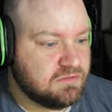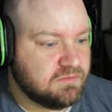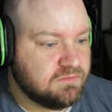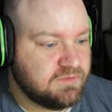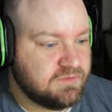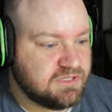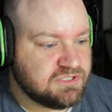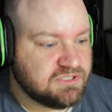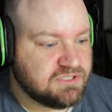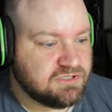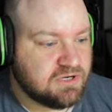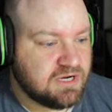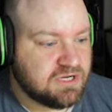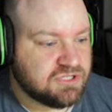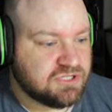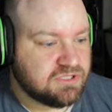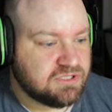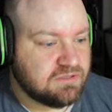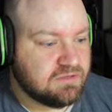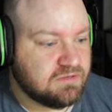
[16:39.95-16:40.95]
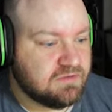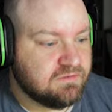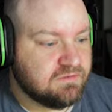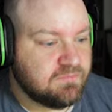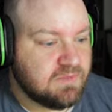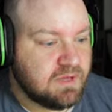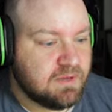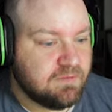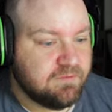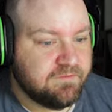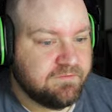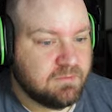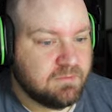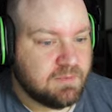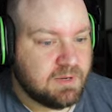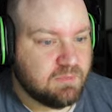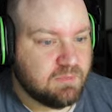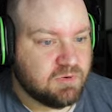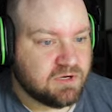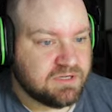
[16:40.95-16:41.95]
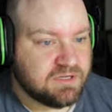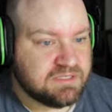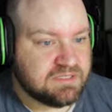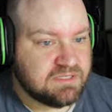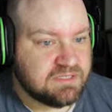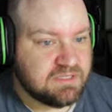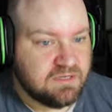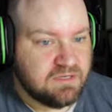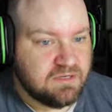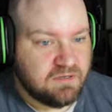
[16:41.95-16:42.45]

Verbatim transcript: The extraction of, of the memories.